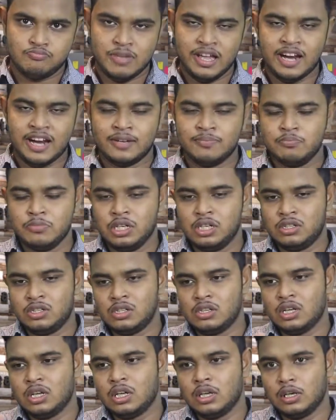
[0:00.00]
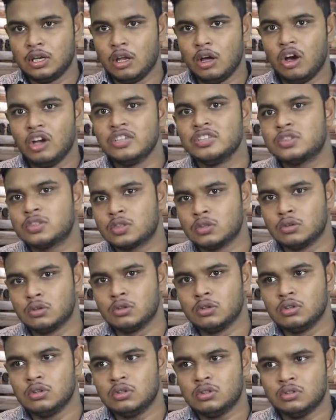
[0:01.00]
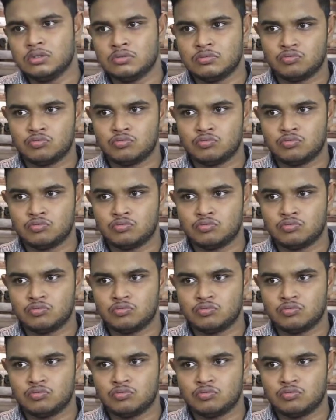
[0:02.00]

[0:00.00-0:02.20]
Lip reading: admit in a law school